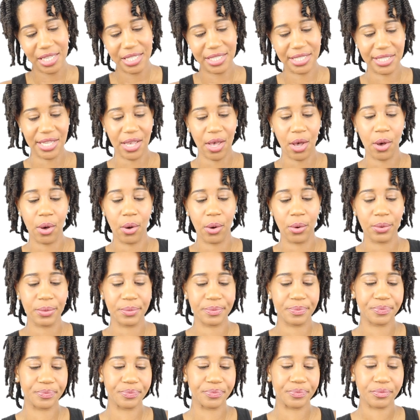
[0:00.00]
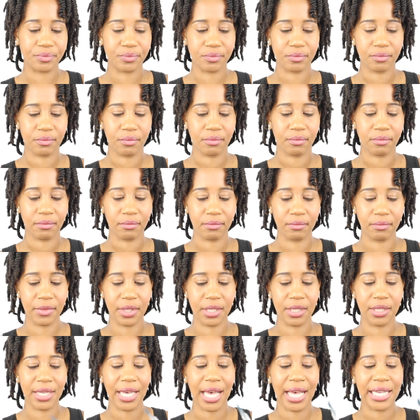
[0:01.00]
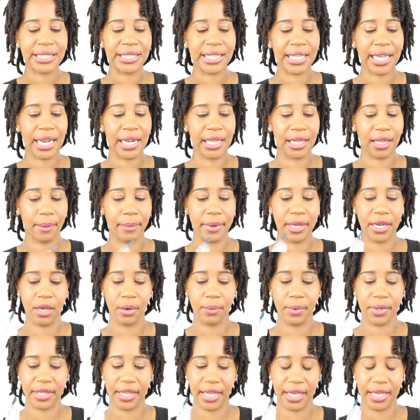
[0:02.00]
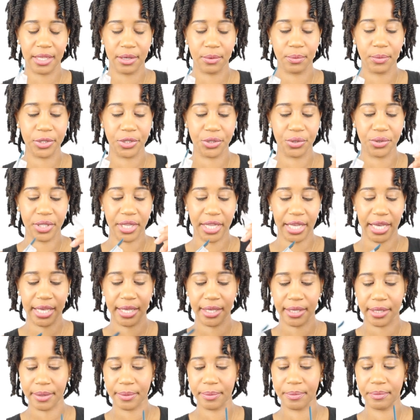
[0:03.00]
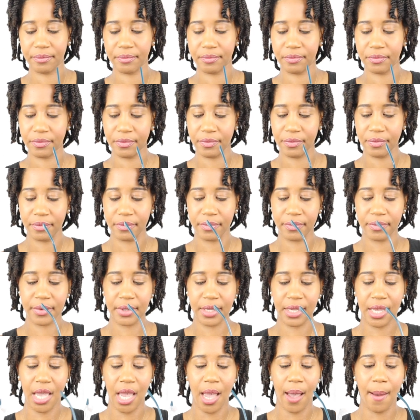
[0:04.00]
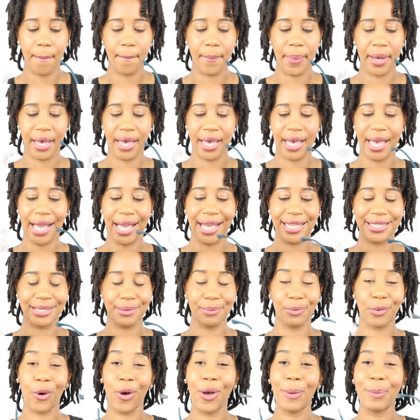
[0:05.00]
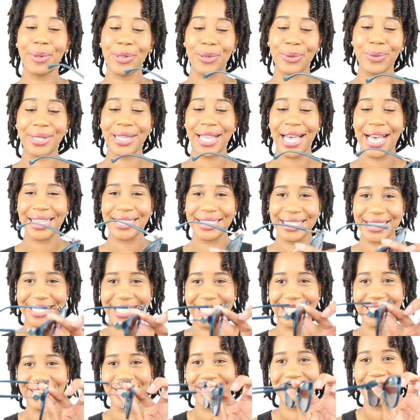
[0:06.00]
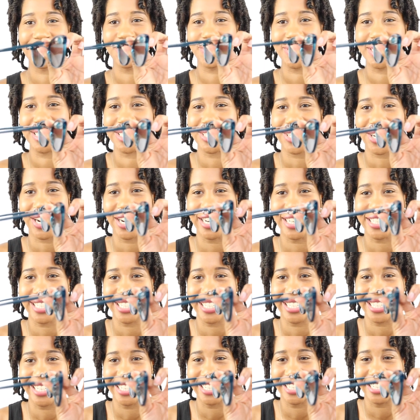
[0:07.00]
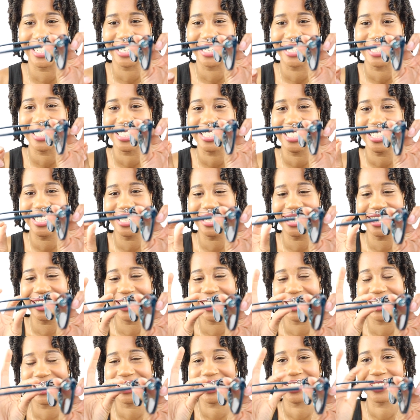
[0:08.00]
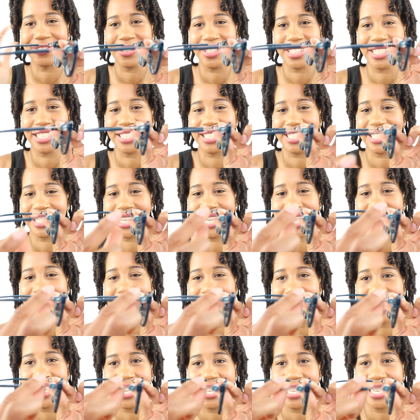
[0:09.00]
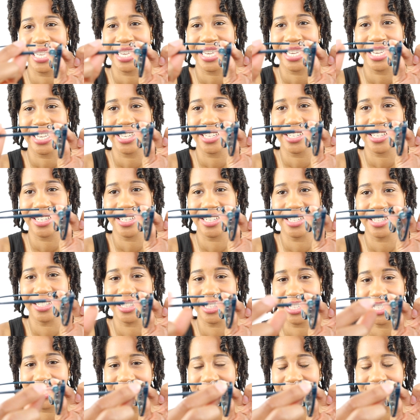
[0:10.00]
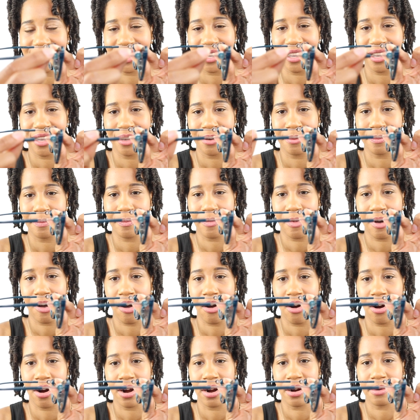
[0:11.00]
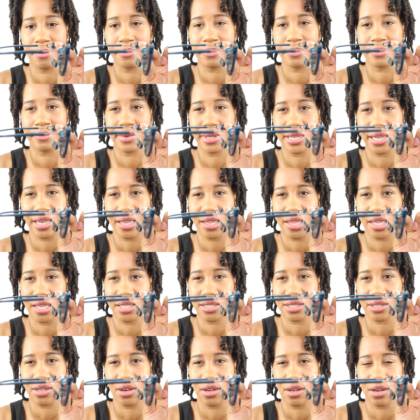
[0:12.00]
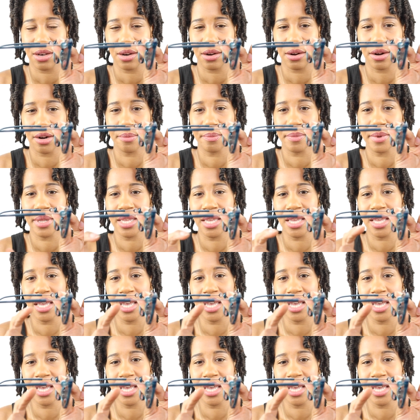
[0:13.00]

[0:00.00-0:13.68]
So you guys gotta let me know what they what you think. But I got some more blue glasses. These are a little bit darker. This is really skinny here. This um, arm, I think it's called arm.